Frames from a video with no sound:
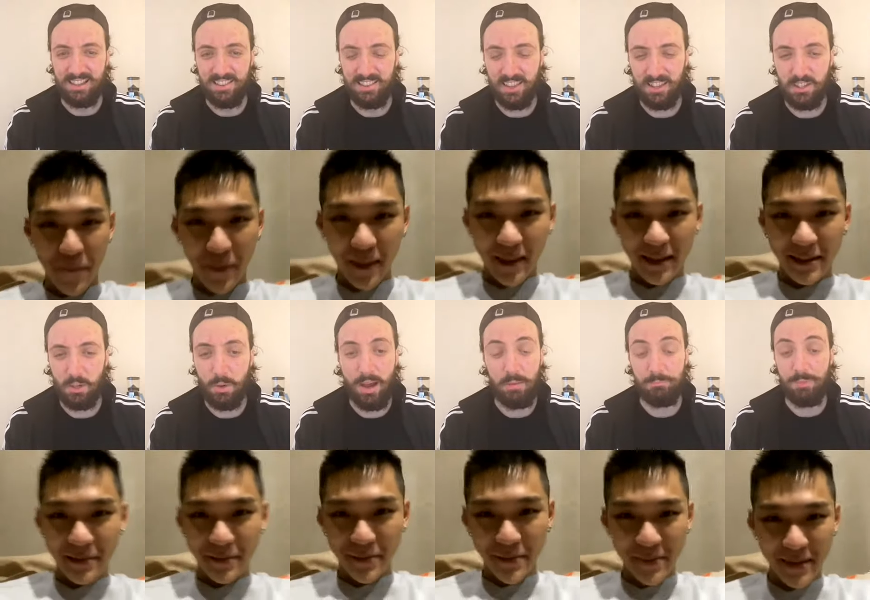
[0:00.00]
Speaker 1: Thank you.
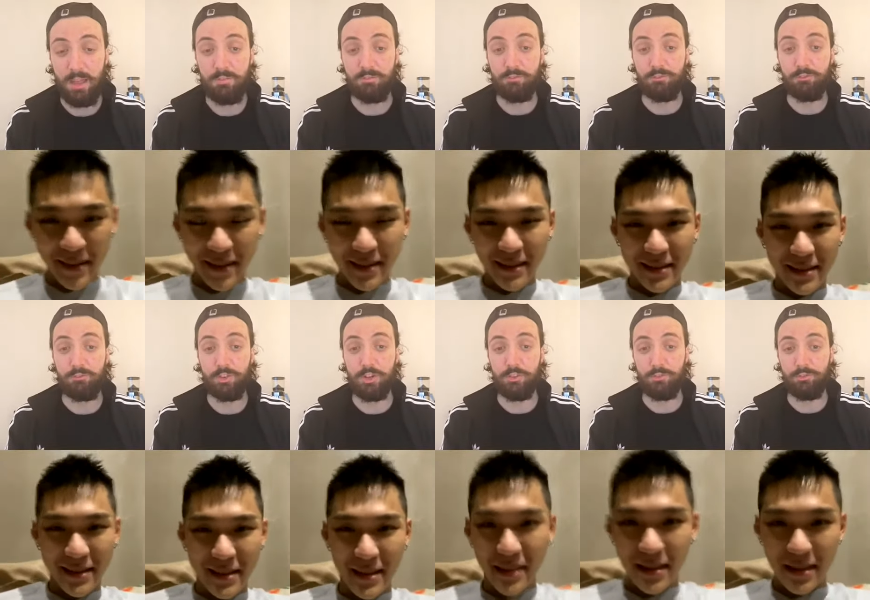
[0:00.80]
And, and
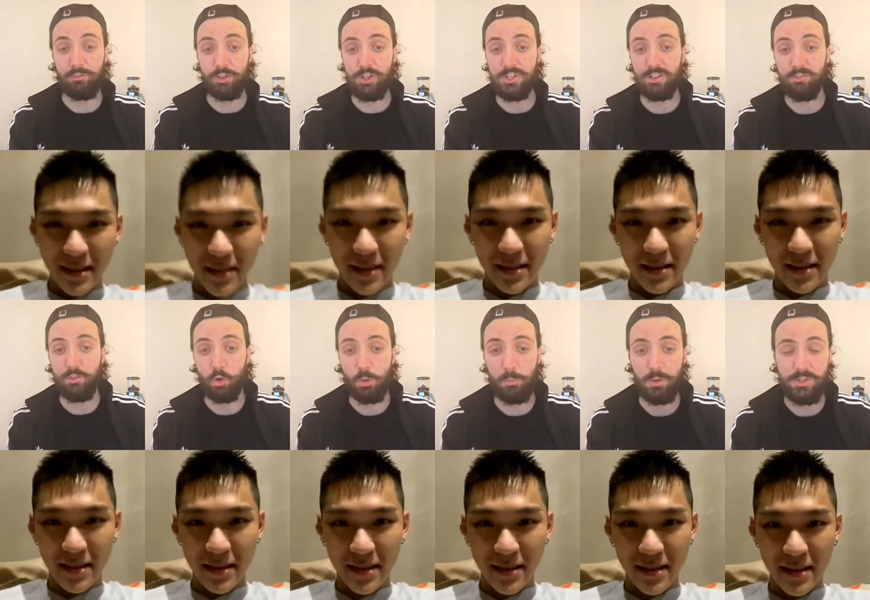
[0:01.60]
first and
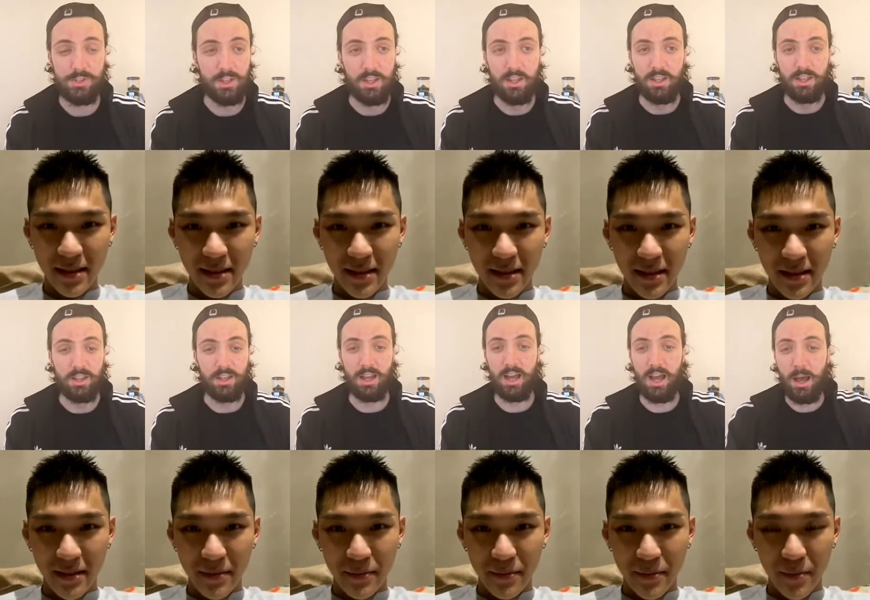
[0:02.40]
foremost,
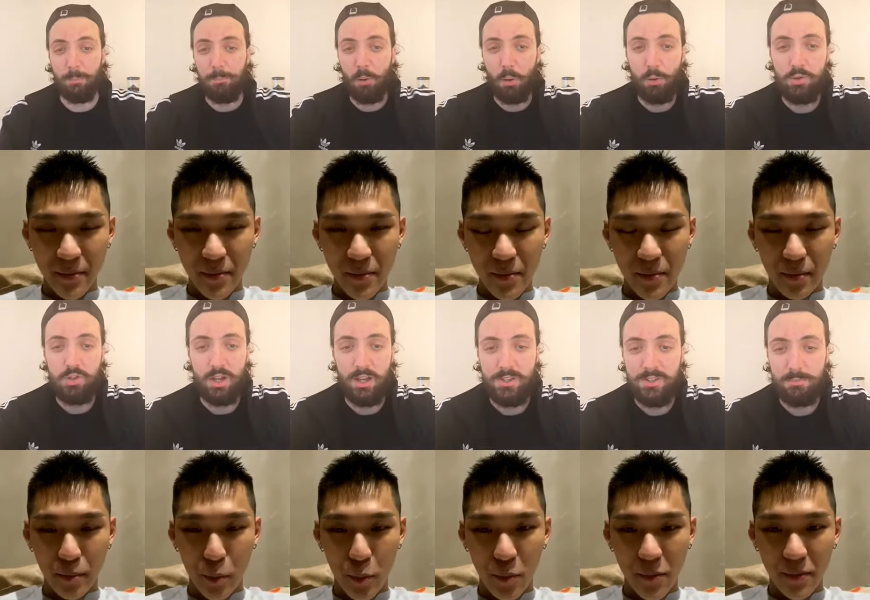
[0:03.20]
apologize,